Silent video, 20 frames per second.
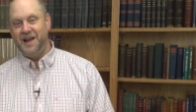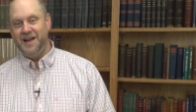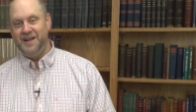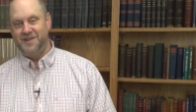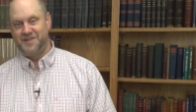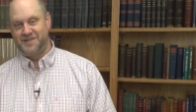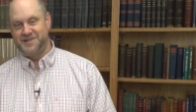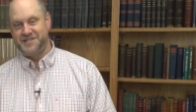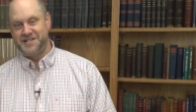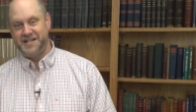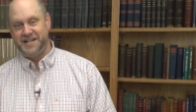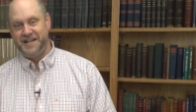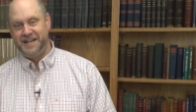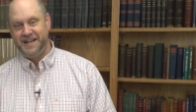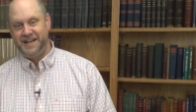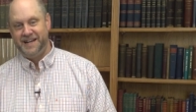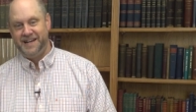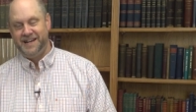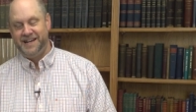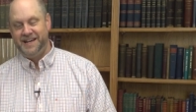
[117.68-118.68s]
energy
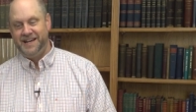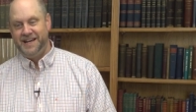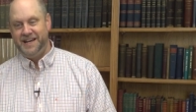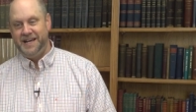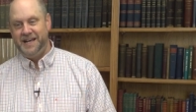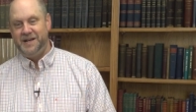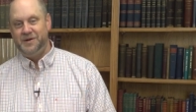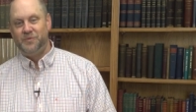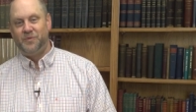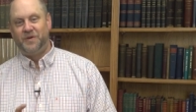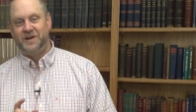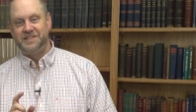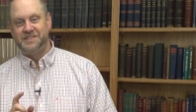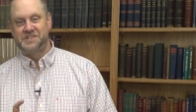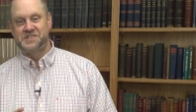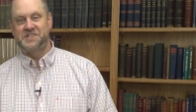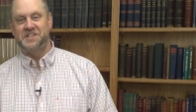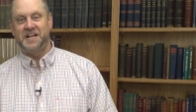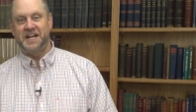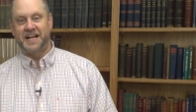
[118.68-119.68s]
in one
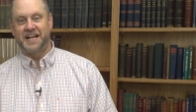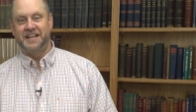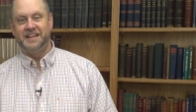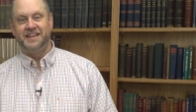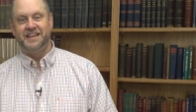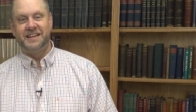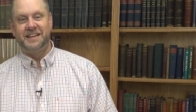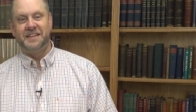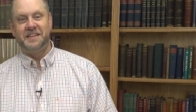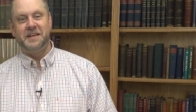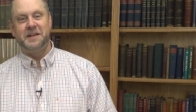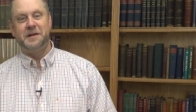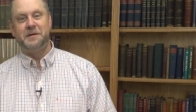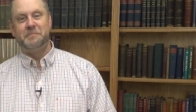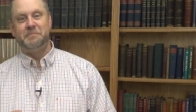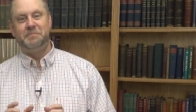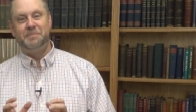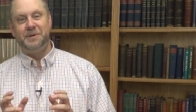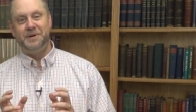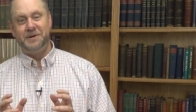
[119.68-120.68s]
second than a
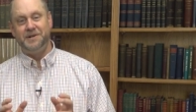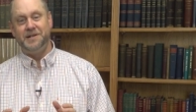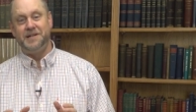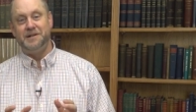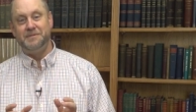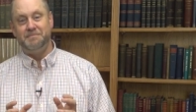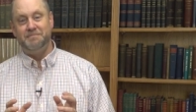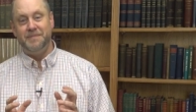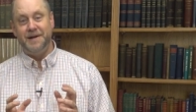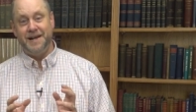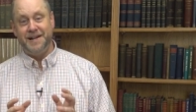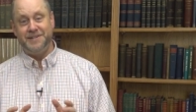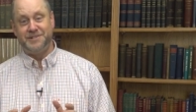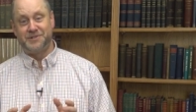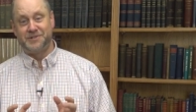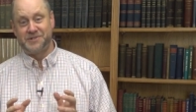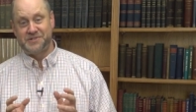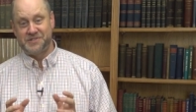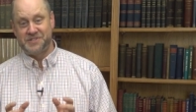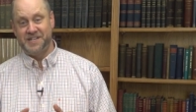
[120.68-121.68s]
billion
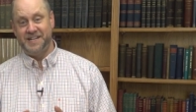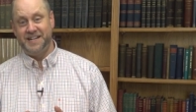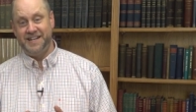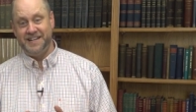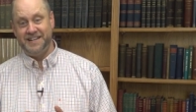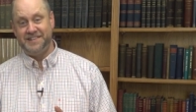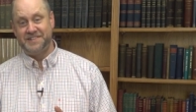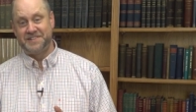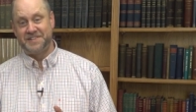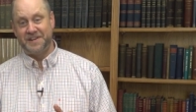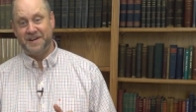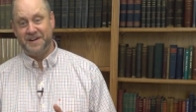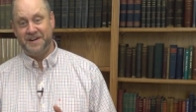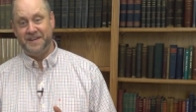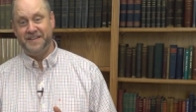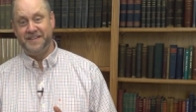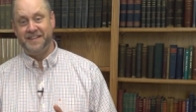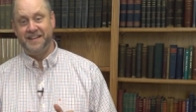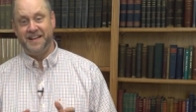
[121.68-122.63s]
major cities on